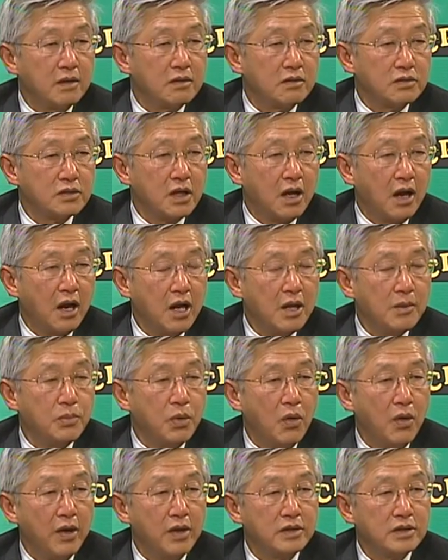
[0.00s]
those are high
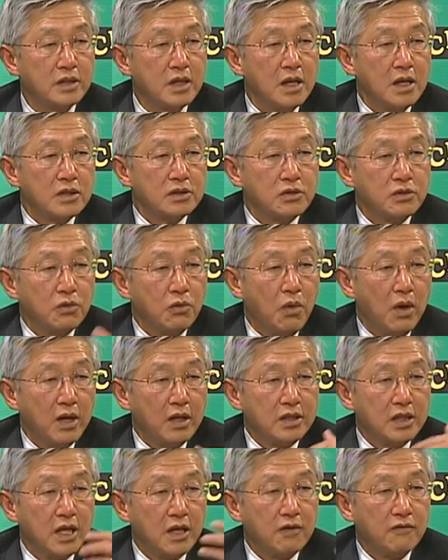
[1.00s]
points, so you want
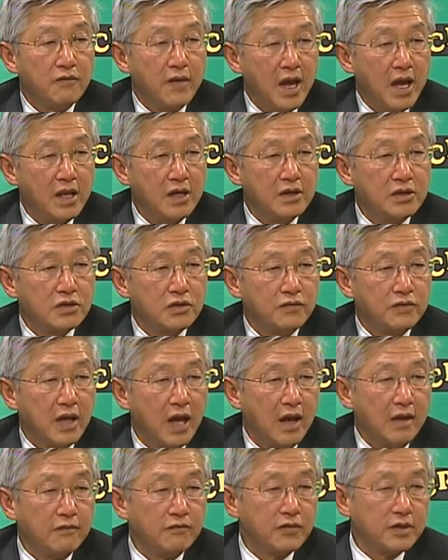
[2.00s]
to take advantage of
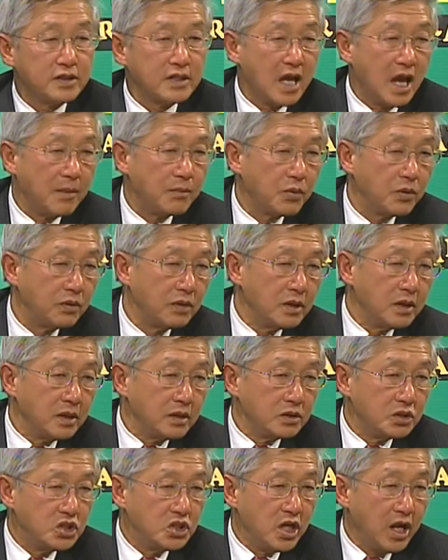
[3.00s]
that. For example,
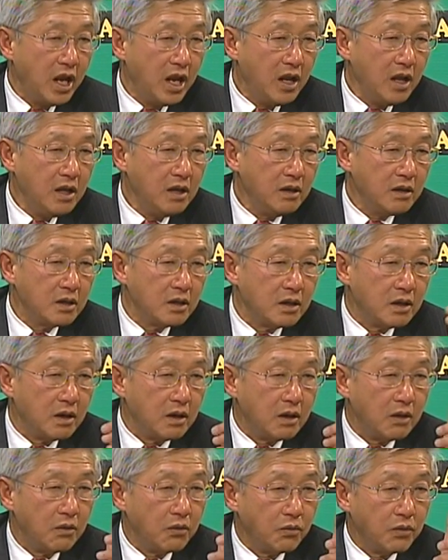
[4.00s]
J
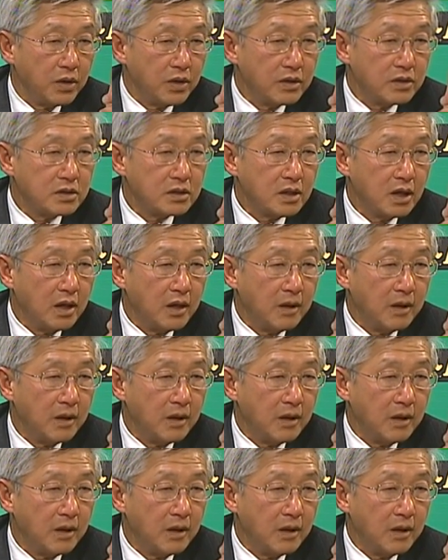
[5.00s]
with